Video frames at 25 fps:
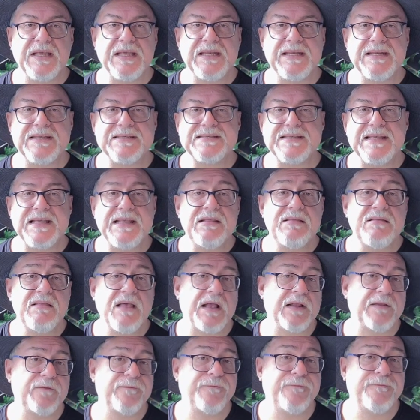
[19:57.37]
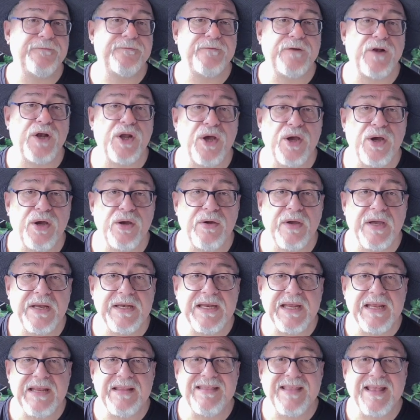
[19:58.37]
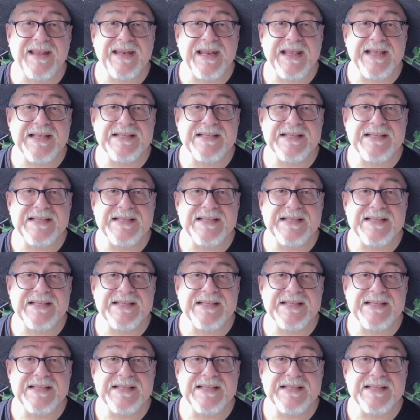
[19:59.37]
it is in that flow and in that